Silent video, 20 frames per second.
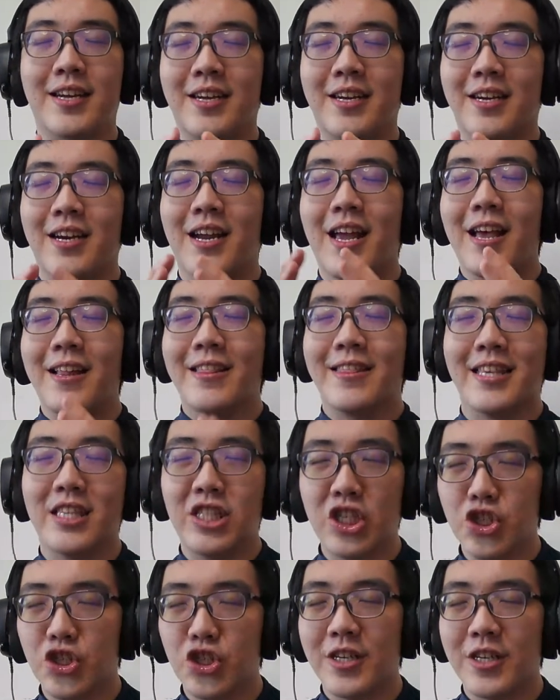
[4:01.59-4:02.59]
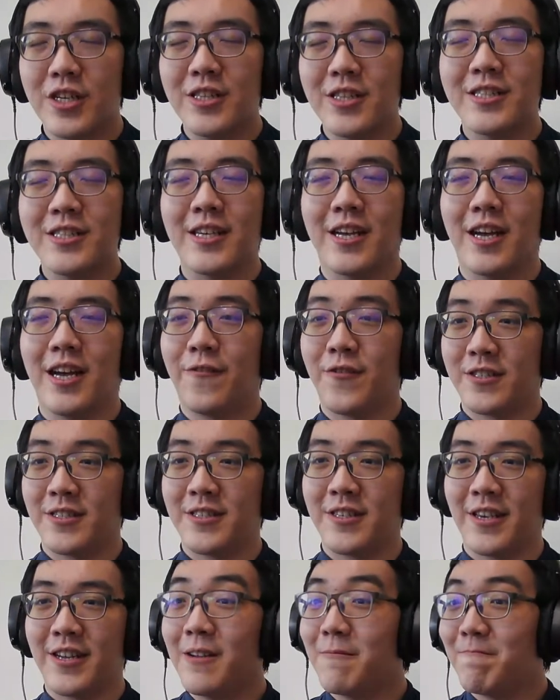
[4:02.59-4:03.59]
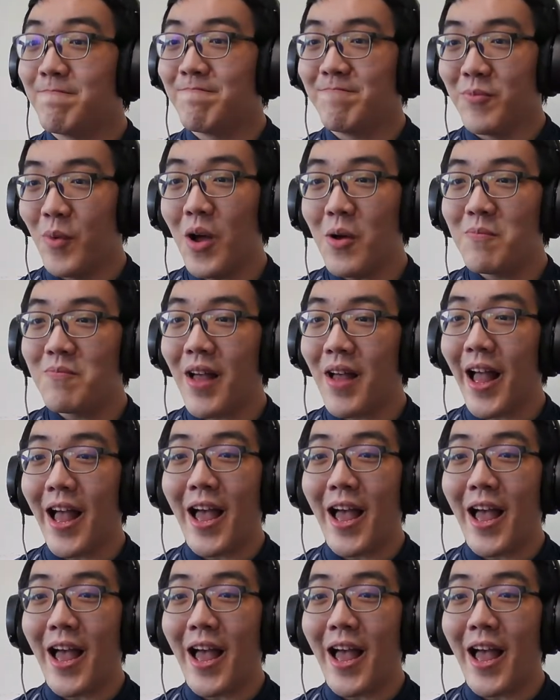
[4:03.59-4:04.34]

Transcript: are fatigue. Well,